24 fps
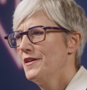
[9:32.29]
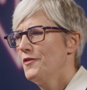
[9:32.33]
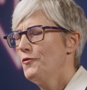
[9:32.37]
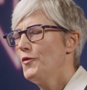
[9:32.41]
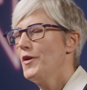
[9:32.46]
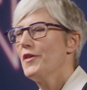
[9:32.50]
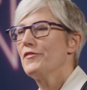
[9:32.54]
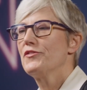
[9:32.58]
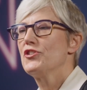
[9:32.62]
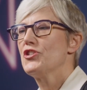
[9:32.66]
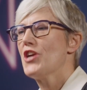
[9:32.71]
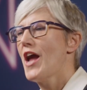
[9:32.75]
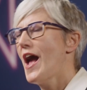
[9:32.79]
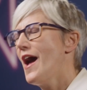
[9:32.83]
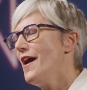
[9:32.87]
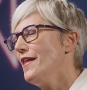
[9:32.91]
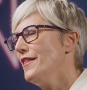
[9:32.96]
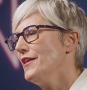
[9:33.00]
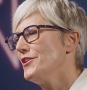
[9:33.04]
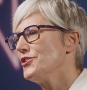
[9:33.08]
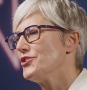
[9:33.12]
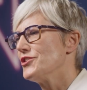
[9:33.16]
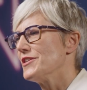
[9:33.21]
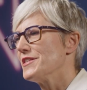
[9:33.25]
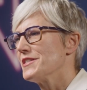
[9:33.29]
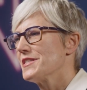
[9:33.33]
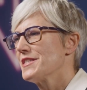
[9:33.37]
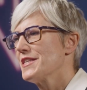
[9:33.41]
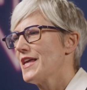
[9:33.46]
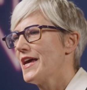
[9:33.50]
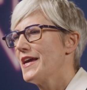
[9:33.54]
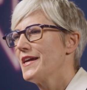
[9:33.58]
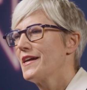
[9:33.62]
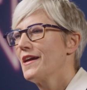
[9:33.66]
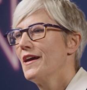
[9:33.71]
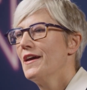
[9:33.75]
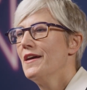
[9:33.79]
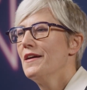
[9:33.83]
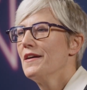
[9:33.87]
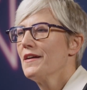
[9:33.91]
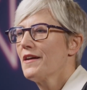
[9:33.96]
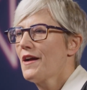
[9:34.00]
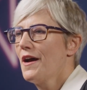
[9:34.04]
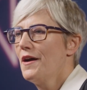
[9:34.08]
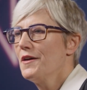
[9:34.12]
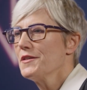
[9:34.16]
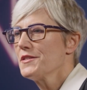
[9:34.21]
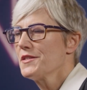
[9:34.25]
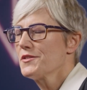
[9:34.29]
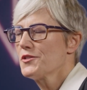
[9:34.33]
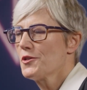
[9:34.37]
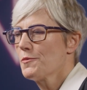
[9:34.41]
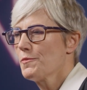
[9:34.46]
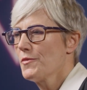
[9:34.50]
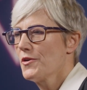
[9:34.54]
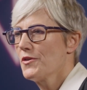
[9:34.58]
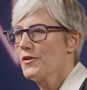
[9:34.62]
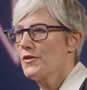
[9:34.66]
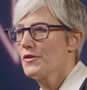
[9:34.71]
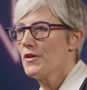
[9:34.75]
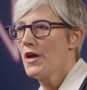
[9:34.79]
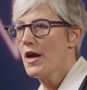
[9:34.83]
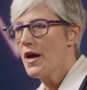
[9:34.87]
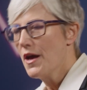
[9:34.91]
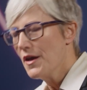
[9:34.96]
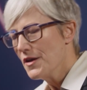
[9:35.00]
We have challenges like customers